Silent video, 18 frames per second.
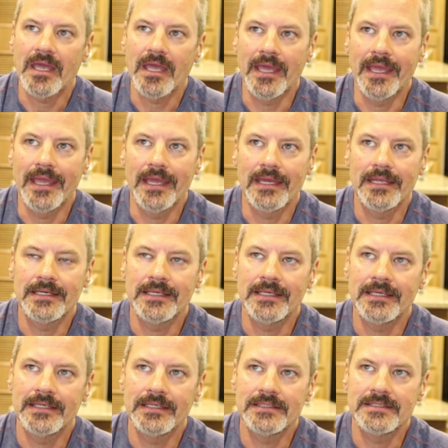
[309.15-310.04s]
and
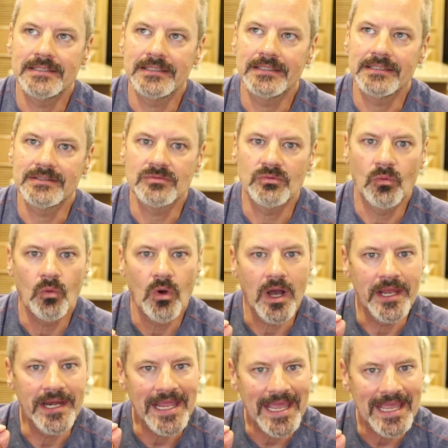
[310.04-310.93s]
it is
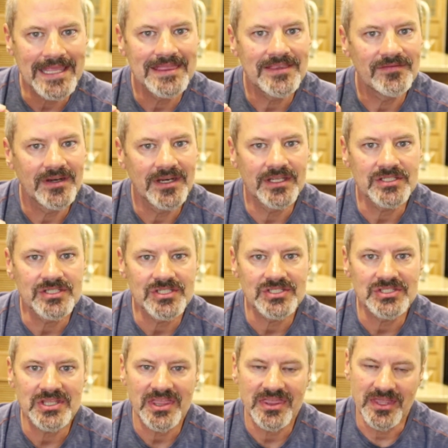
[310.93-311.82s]
1/8 of an
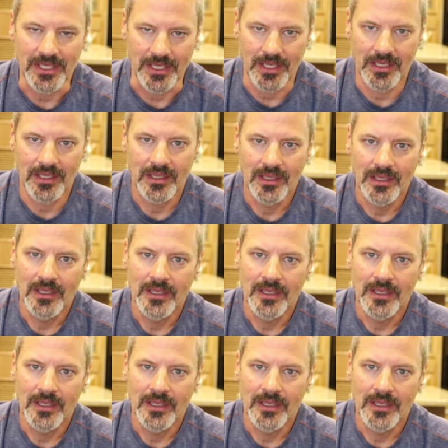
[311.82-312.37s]
inch thick.